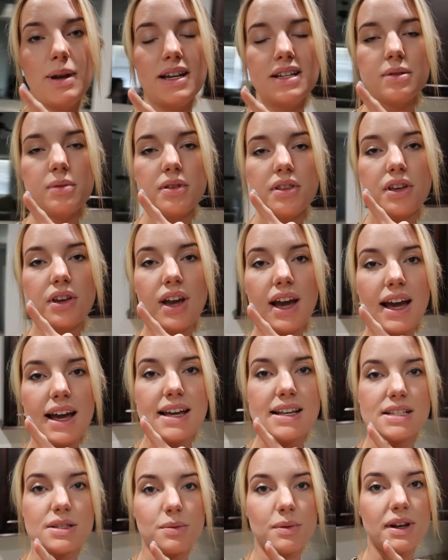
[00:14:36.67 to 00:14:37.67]
base with you
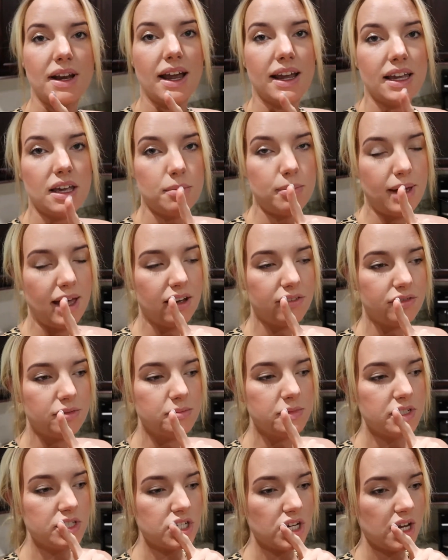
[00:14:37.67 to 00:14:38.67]
guys when I get back from
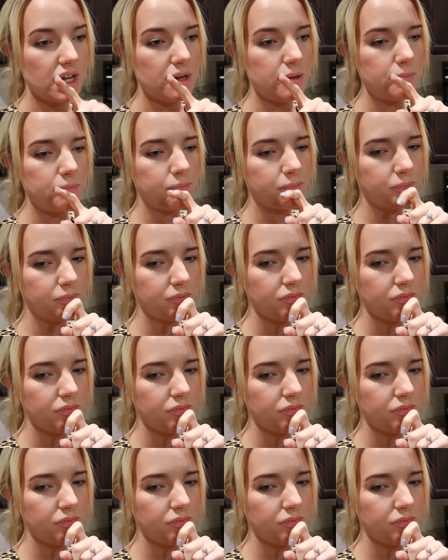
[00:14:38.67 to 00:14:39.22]
the gym.